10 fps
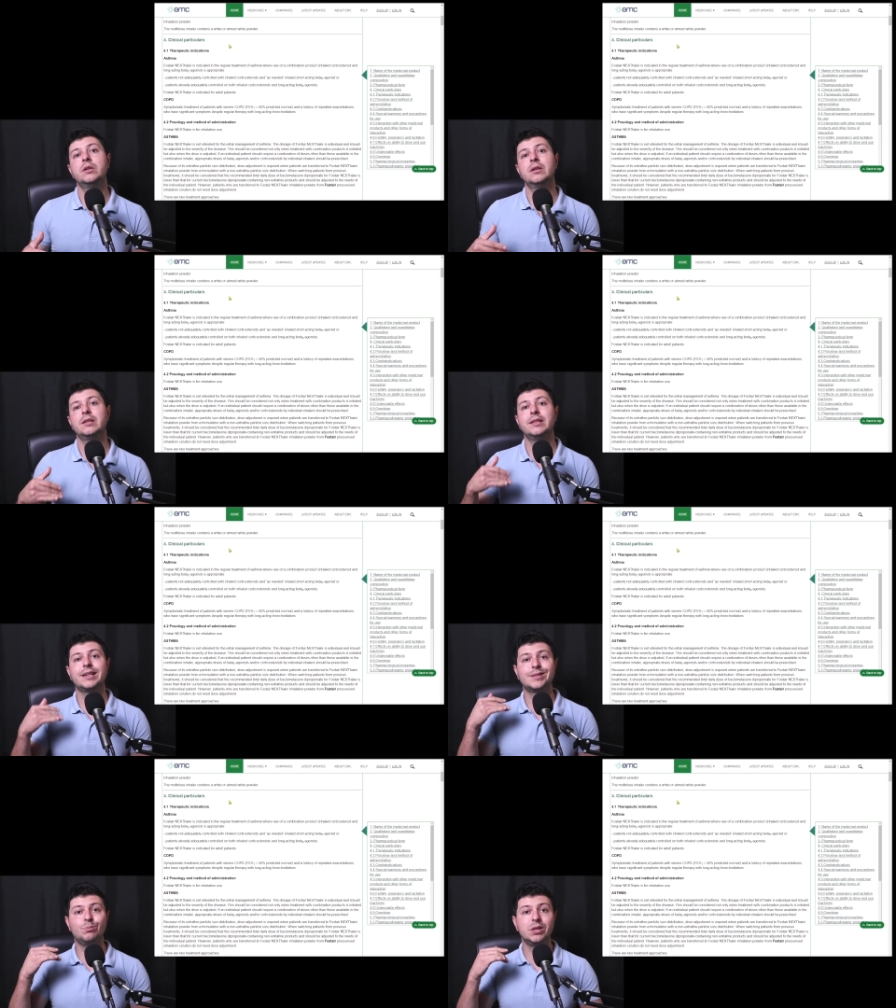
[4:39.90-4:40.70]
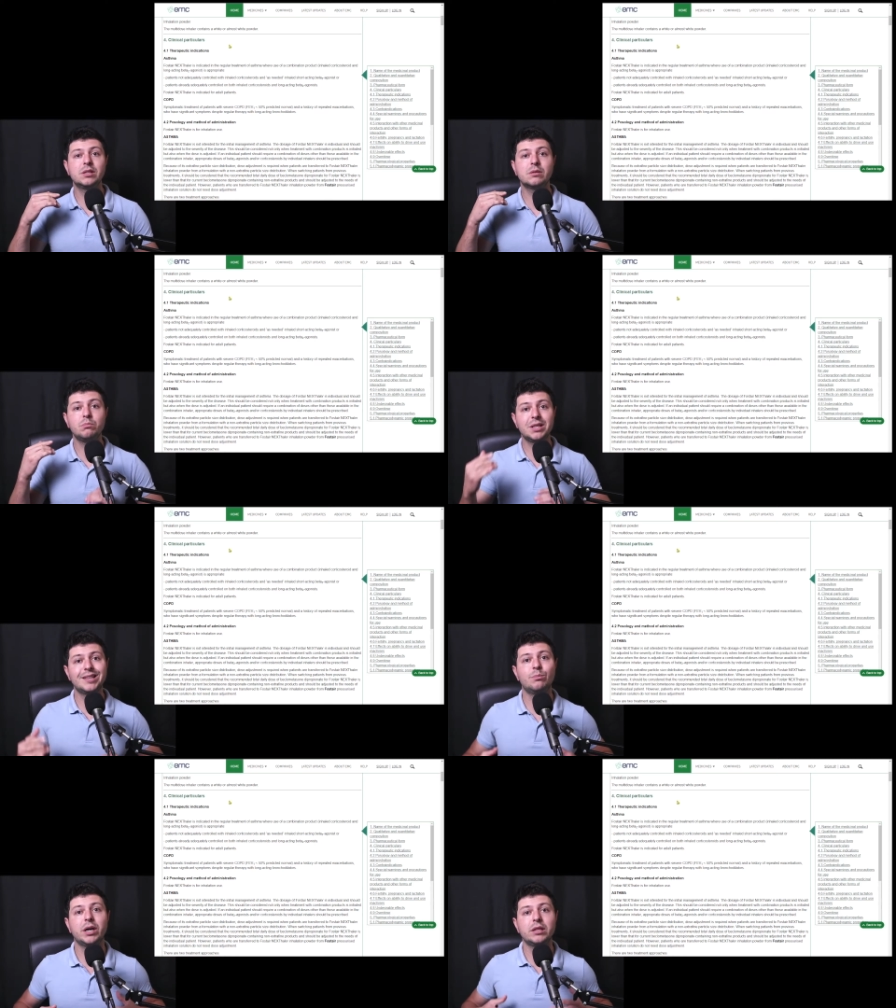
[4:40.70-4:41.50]
that's been submitted
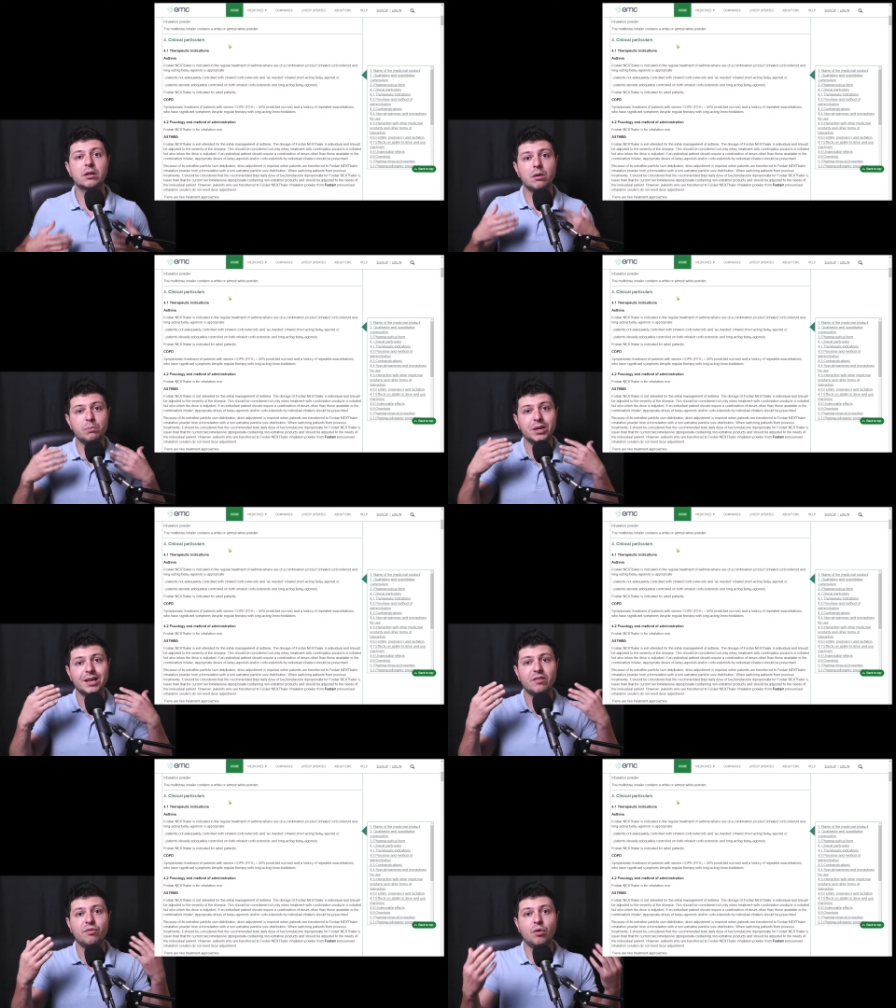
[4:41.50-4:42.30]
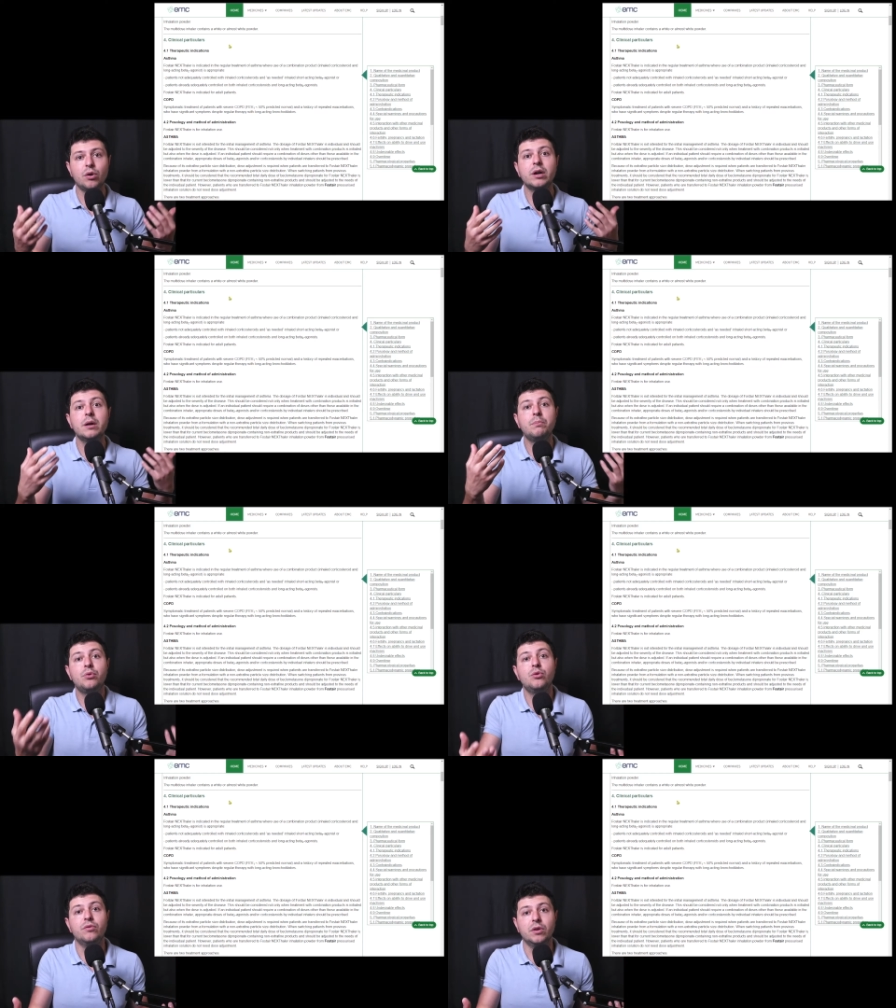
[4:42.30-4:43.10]
by the company for
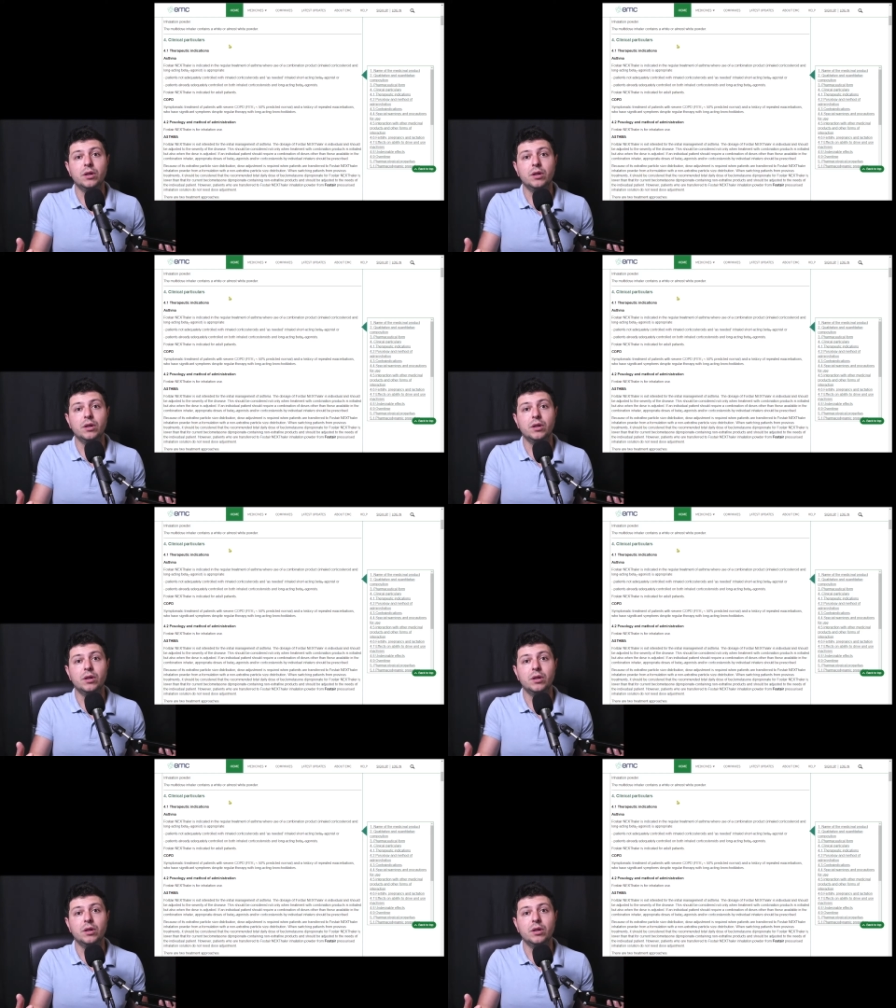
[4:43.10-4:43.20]
approval